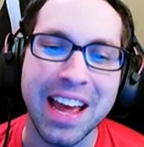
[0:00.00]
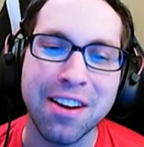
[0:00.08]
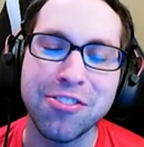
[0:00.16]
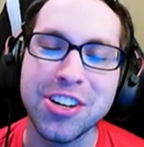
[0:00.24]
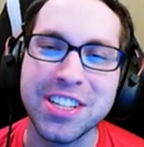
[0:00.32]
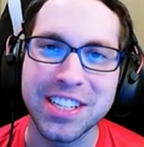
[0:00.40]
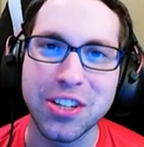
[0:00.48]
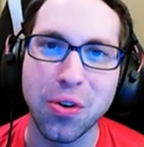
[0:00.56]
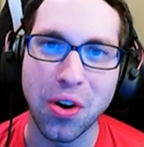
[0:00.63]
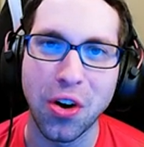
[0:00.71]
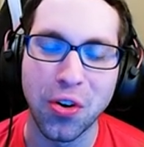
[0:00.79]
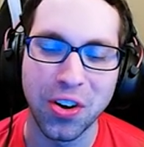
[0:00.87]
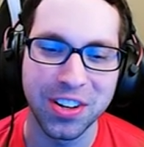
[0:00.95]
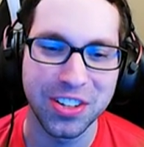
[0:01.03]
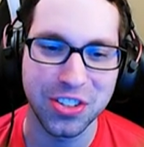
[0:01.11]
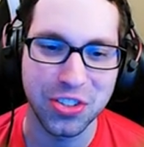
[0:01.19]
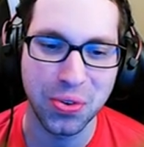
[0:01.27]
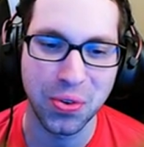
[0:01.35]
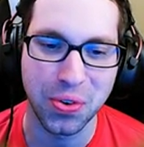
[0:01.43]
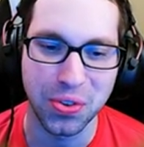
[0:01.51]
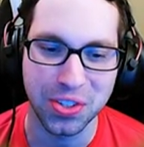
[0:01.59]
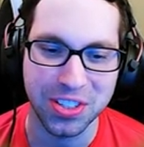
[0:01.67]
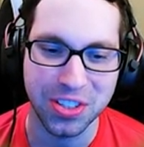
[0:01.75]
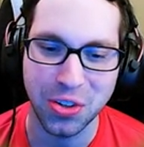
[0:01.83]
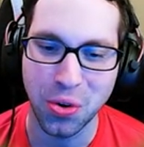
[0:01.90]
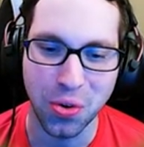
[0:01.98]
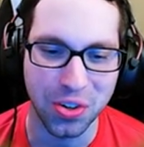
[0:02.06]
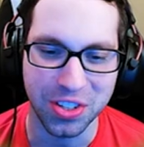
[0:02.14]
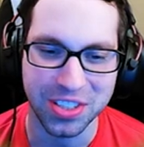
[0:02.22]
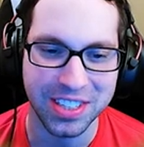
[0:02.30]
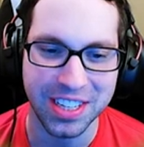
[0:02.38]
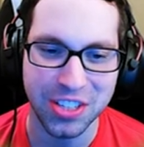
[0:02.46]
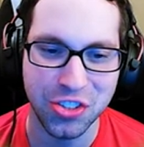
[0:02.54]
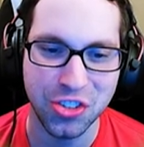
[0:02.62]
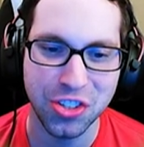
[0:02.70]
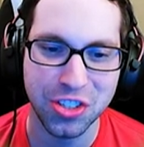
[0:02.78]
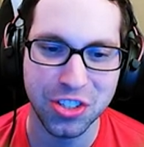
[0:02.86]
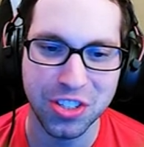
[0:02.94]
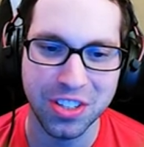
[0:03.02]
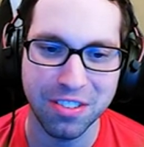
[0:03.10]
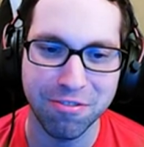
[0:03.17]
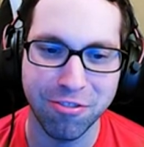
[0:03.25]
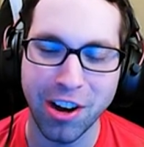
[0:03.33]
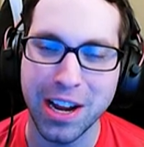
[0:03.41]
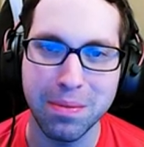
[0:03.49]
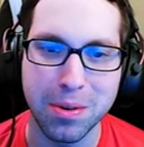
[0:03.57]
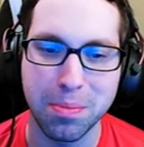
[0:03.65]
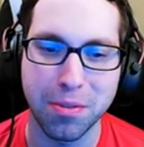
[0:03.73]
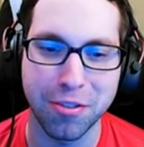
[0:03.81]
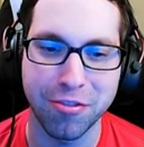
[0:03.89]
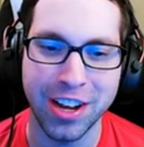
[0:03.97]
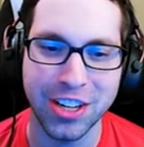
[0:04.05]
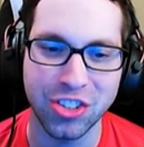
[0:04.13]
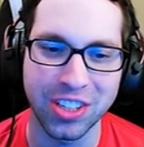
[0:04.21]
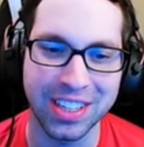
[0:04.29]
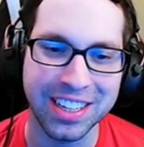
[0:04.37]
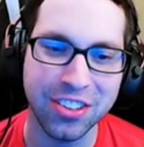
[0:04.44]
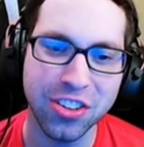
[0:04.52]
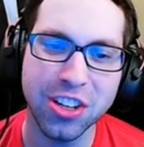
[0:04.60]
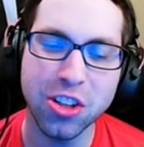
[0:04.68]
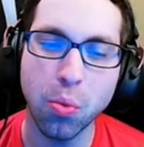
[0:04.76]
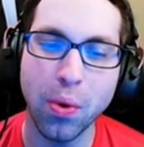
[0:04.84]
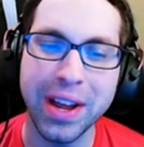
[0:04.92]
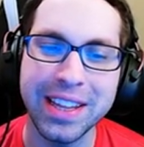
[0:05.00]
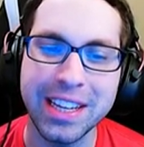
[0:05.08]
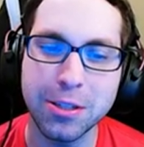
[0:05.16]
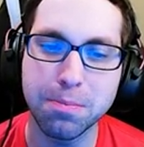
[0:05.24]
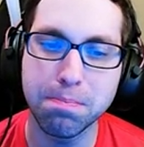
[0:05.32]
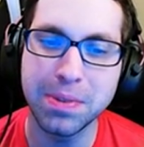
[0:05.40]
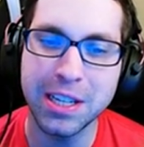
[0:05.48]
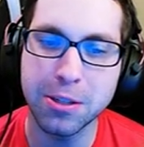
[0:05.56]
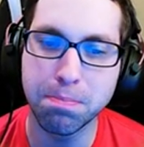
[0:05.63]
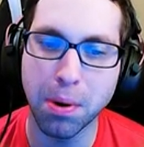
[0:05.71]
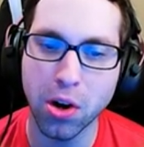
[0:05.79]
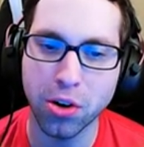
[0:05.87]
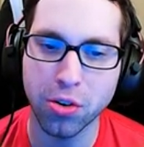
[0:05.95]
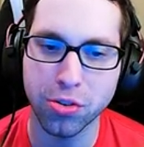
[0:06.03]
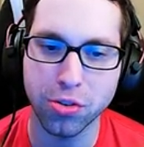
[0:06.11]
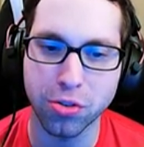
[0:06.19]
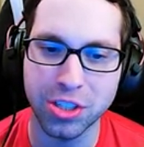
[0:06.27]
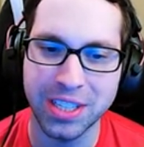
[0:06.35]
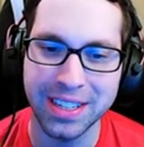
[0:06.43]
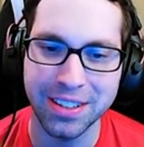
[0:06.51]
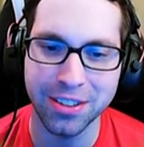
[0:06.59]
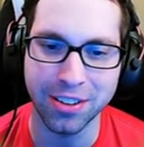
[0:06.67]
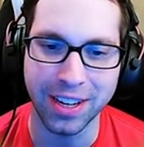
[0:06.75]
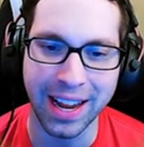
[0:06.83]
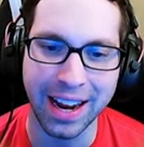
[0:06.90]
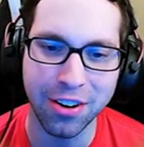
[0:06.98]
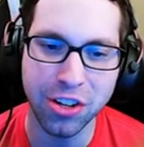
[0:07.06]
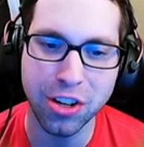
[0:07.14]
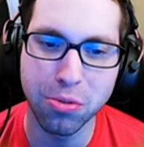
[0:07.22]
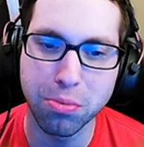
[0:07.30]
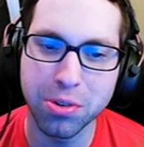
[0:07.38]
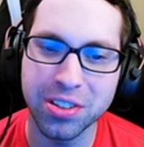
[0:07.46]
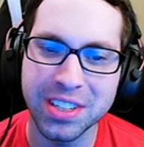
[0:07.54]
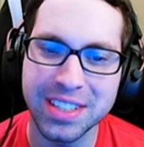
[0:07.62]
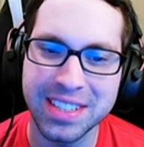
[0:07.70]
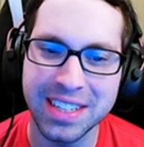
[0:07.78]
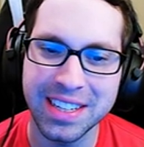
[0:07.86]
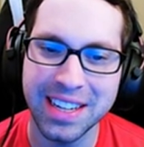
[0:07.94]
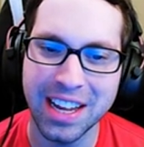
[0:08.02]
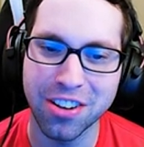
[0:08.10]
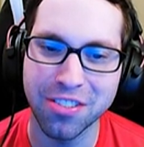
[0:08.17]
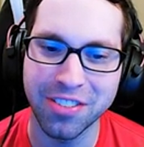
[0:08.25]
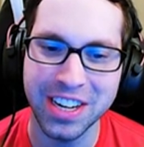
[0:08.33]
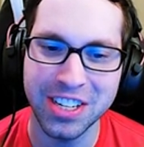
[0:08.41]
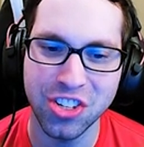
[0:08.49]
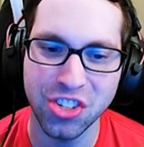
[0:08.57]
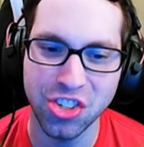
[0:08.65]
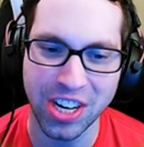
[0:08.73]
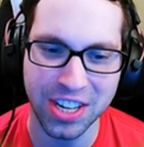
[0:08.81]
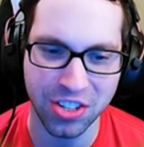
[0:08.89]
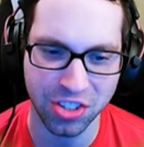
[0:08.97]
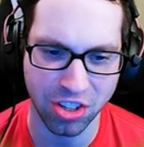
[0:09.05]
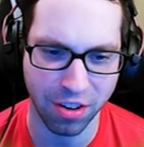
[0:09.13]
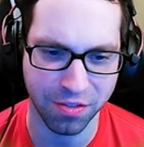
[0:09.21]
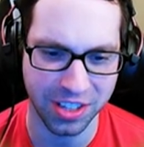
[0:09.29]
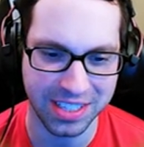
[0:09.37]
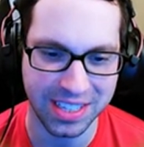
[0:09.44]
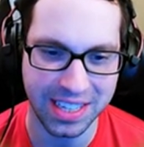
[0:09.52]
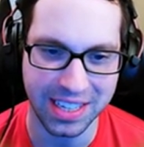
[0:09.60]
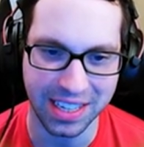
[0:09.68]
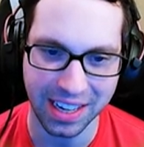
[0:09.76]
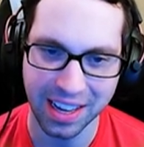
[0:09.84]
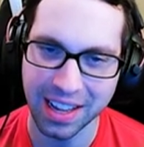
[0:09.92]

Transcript: Every single hole on this course course is just framed to perfection. Like look at the way these these bunkers are tiered and how you can really see the elevation changes off the tee.